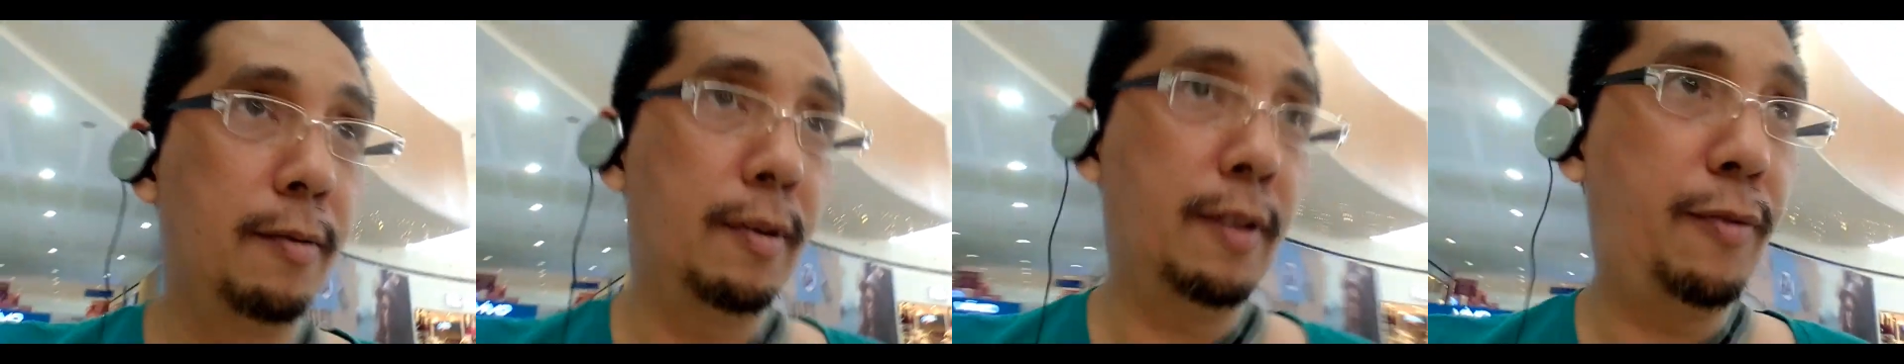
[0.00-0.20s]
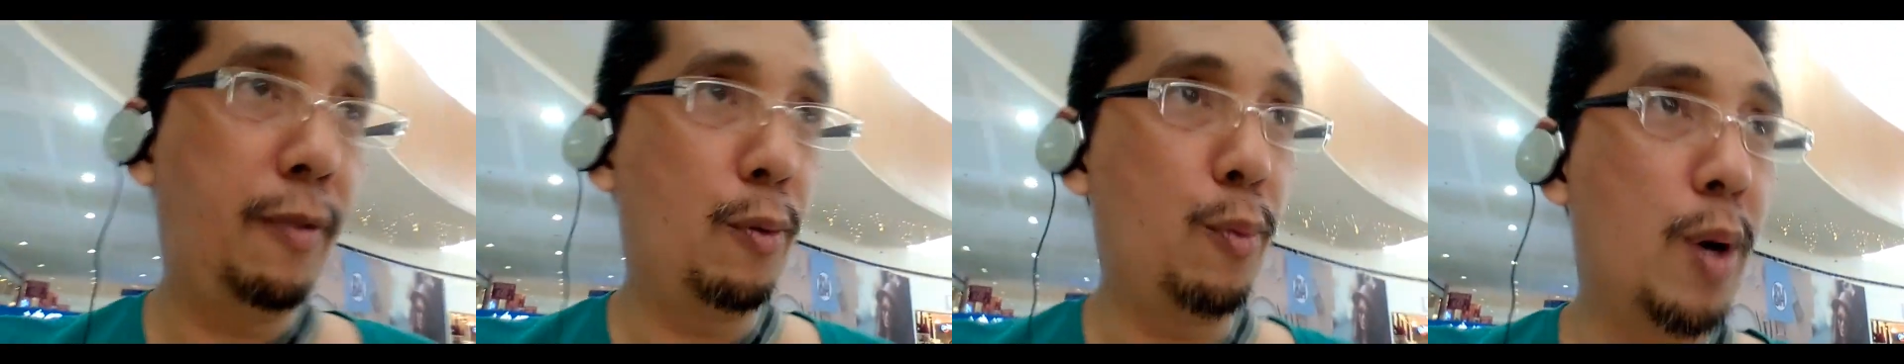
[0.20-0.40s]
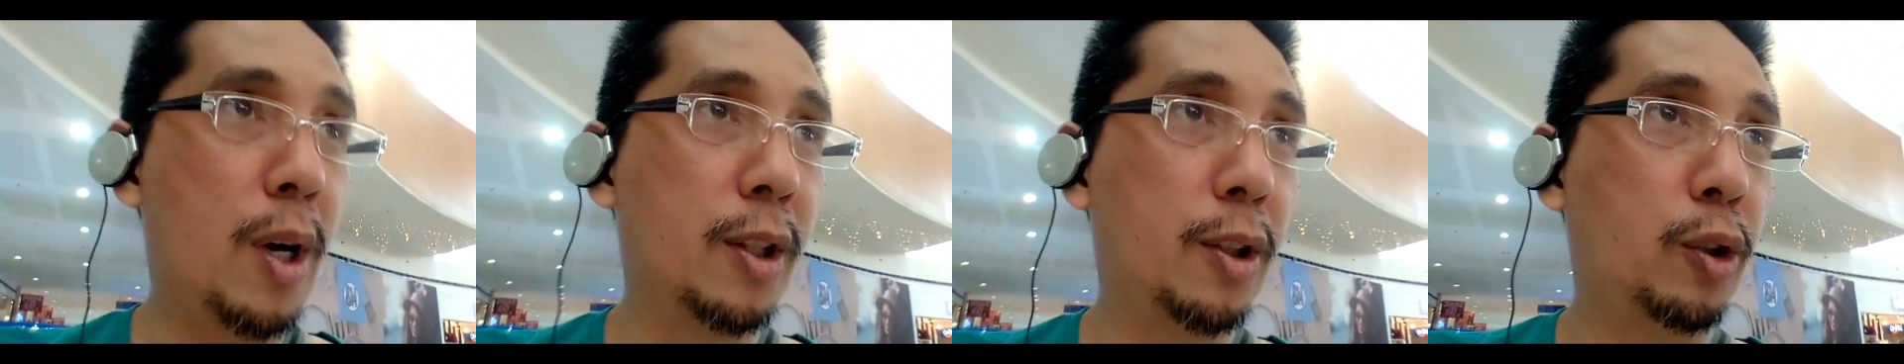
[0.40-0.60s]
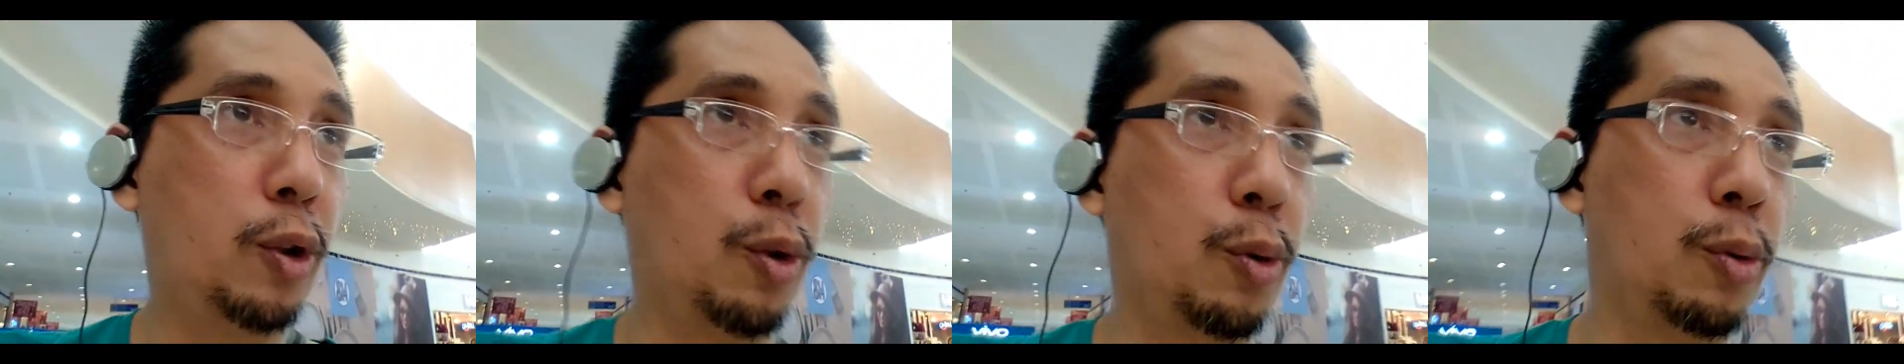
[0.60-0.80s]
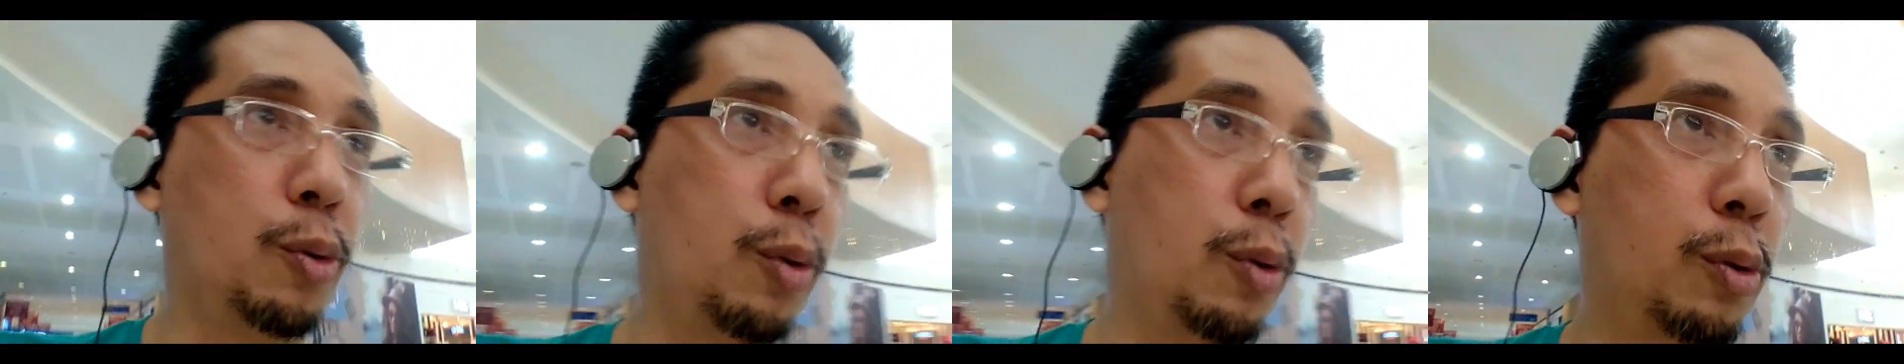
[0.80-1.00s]
If we want
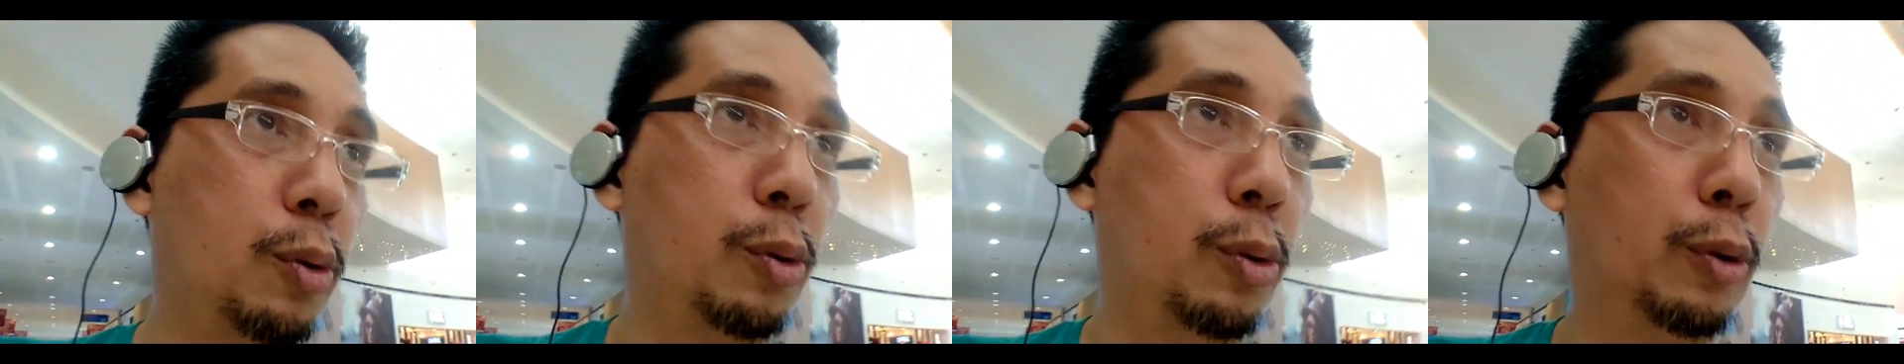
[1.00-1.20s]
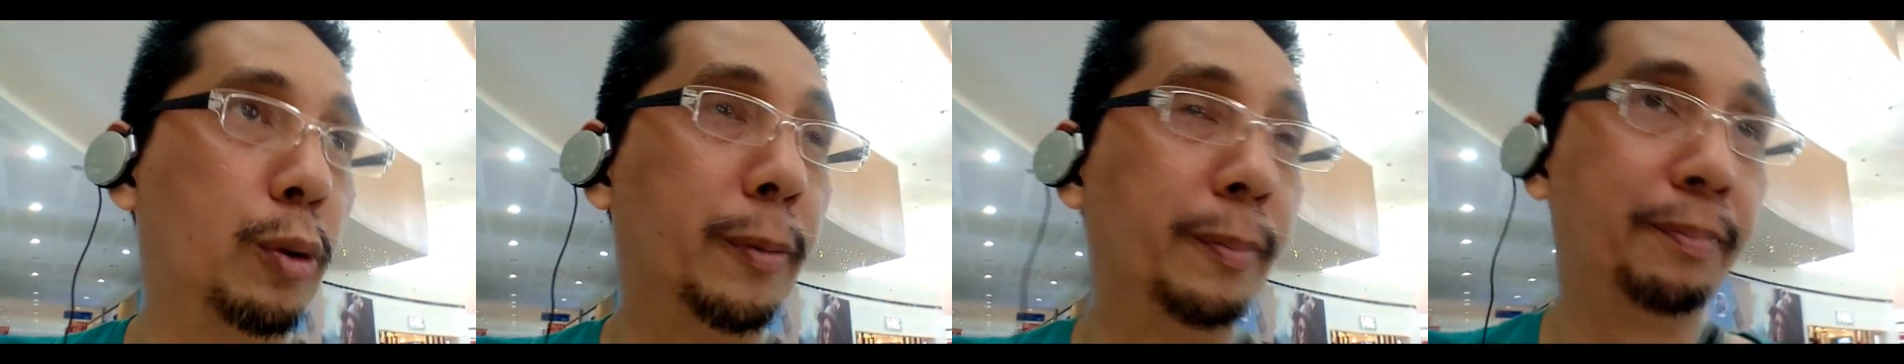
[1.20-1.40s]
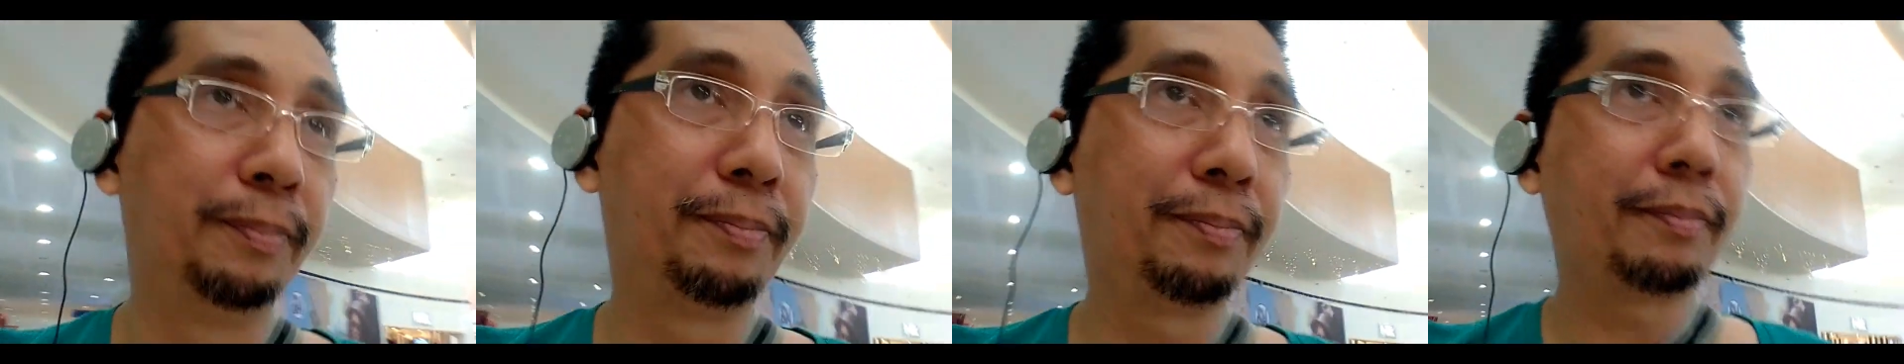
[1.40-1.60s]
to